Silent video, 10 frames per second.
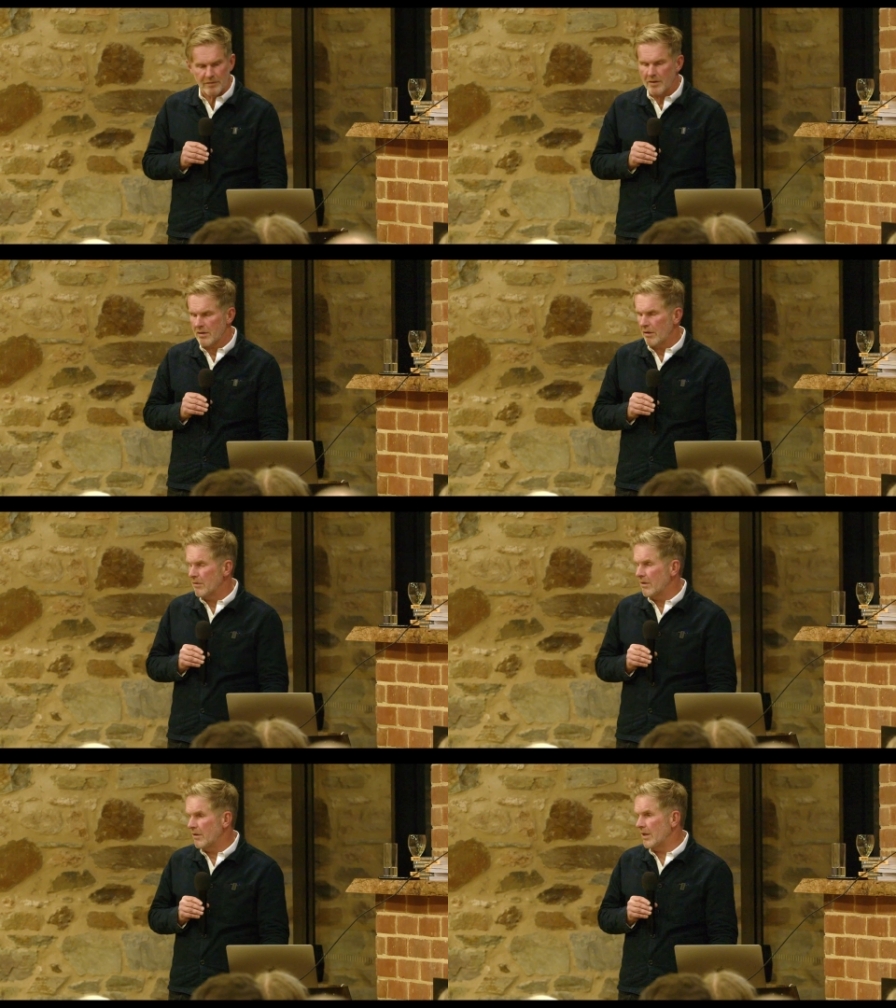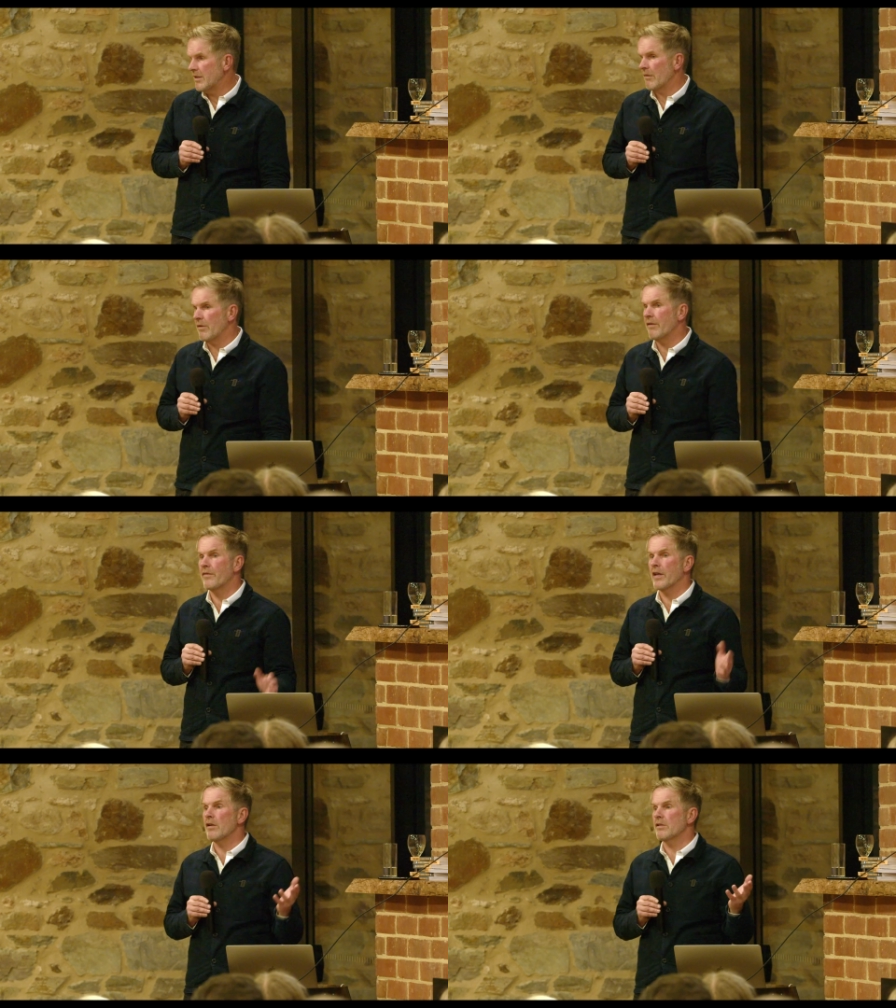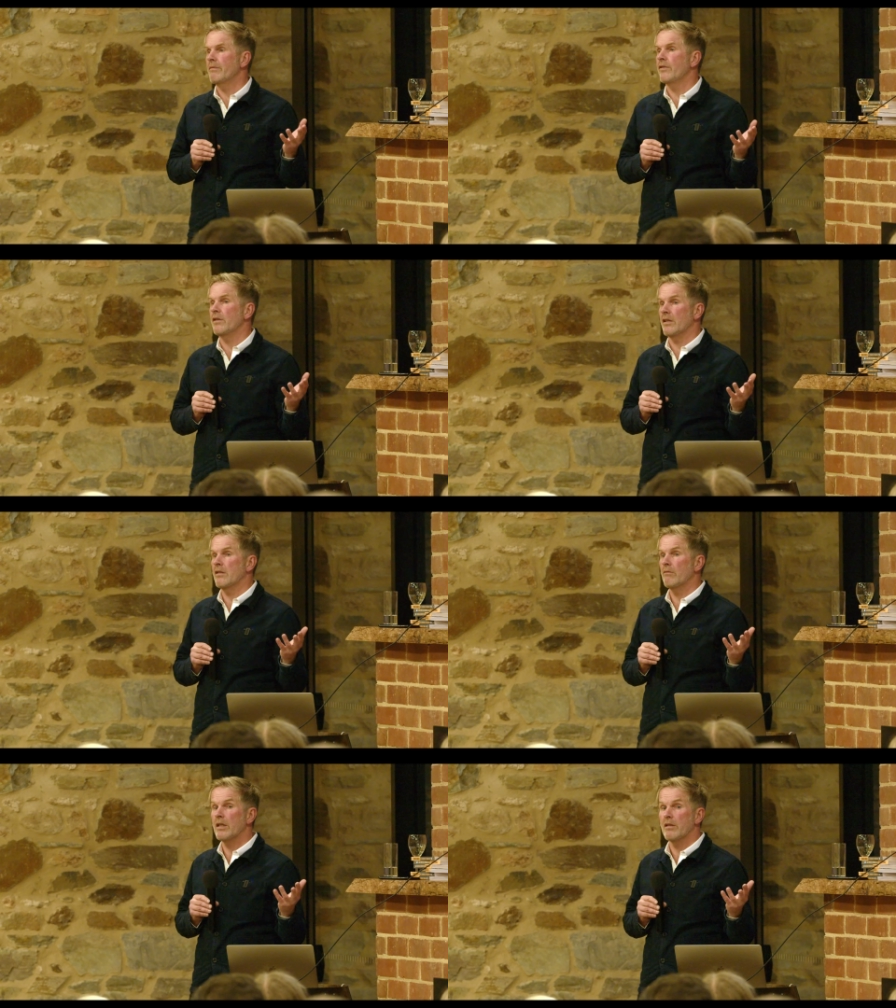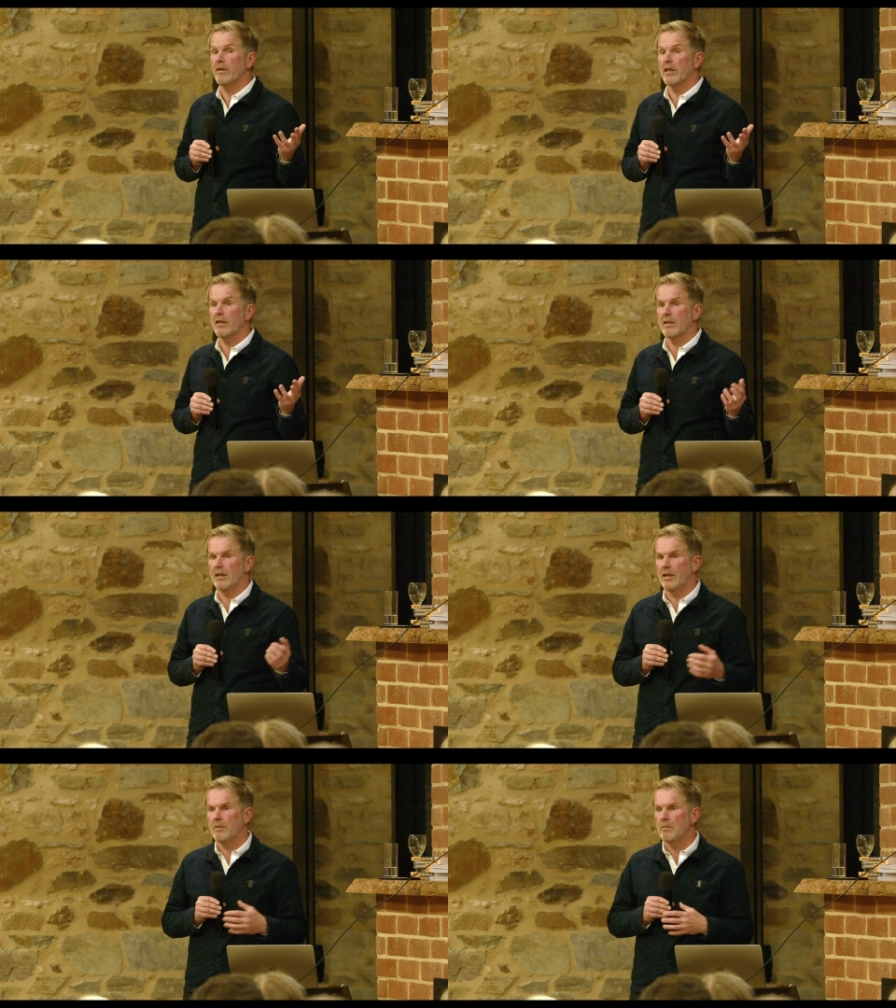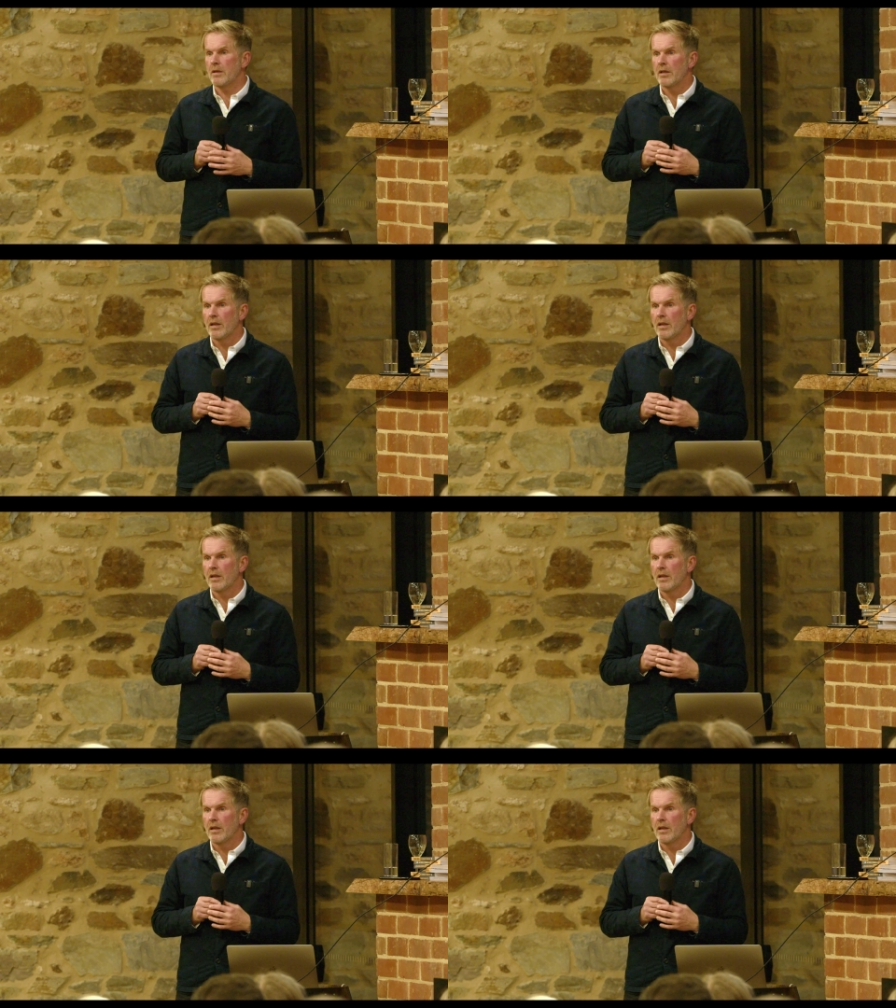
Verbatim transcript: So they they got some funding to redo it. Um,